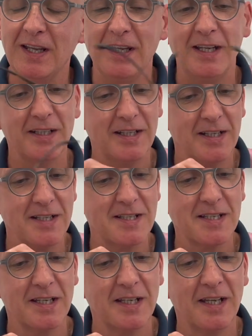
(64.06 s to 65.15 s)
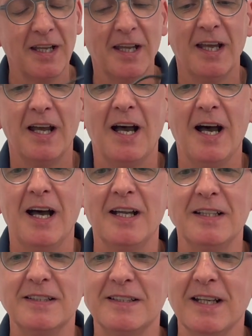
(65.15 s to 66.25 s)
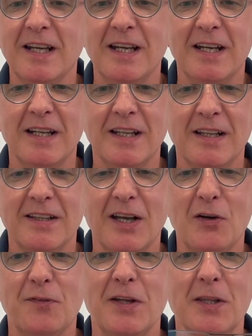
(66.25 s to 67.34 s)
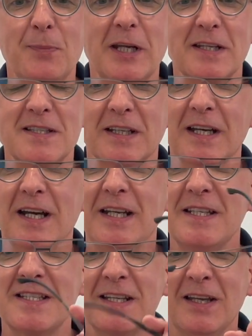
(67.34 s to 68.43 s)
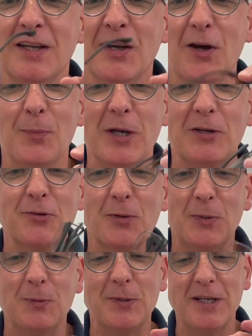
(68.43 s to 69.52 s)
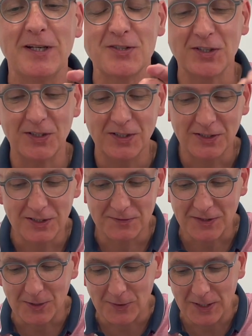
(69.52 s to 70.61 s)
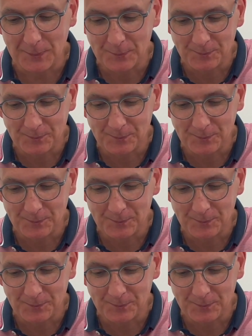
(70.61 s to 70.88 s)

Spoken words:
Alias, and that'll fit the biggest of guys. Our big rugby players are going to love that one.